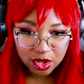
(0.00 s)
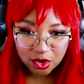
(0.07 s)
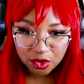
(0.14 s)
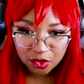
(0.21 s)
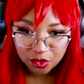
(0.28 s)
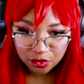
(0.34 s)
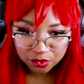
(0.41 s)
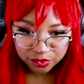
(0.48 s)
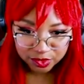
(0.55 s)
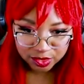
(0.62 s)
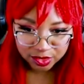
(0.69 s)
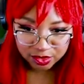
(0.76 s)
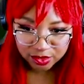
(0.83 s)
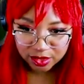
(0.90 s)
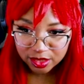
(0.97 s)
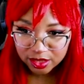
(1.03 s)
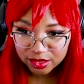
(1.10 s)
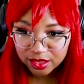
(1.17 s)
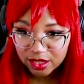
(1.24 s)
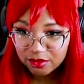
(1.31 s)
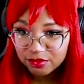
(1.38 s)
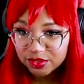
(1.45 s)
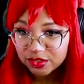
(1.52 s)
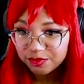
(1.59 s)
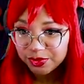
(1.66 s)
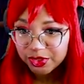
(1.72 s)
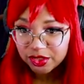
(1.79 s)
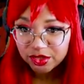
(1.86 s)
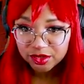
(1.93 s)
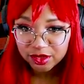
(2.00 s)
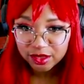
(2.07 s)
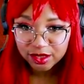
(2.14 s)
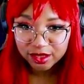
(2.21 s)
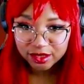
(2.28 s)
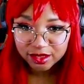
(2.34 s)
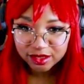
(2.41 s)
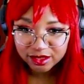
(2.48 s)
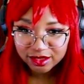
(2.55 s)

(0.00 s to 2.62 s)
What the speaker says: oh dear God, that was pure luck.